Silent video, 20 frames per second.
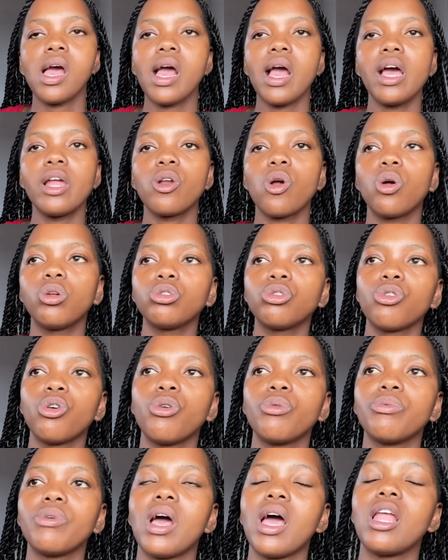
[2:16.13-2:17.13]
And also,
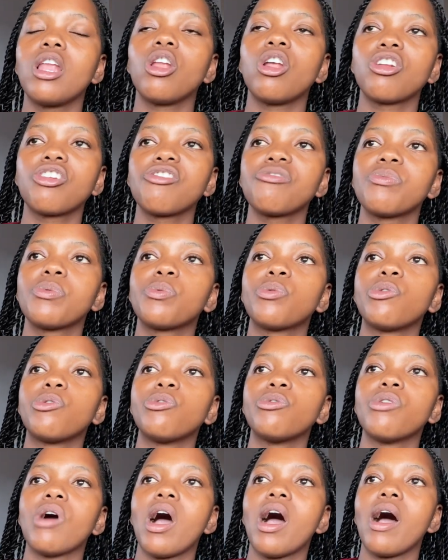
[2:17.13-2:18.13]
a lot of
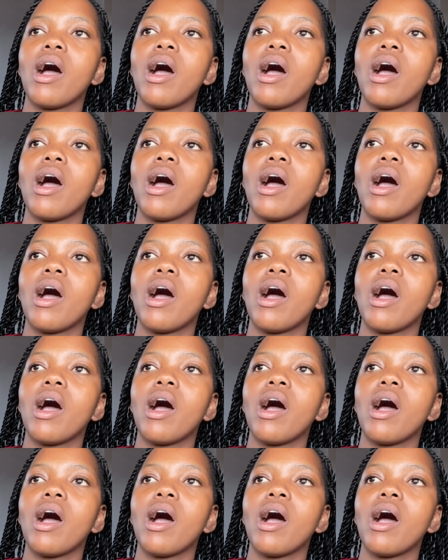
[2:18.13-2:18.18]
people